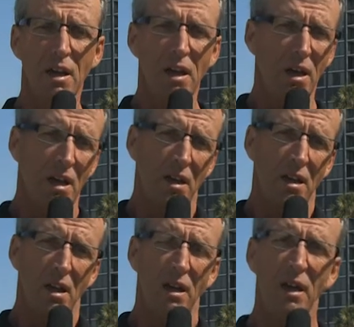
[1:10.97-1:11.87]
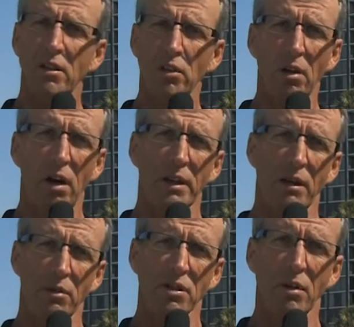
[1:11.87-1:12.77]
and I liked it a lot, and I
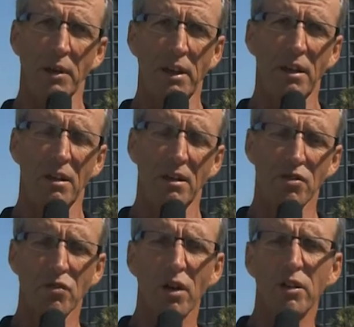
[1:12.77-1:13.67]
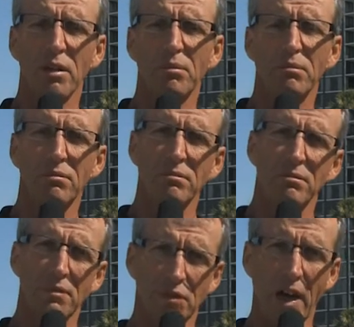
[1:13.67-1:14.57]
was already instructing
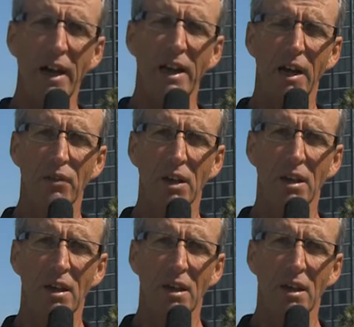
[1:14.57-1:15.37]
skydiving,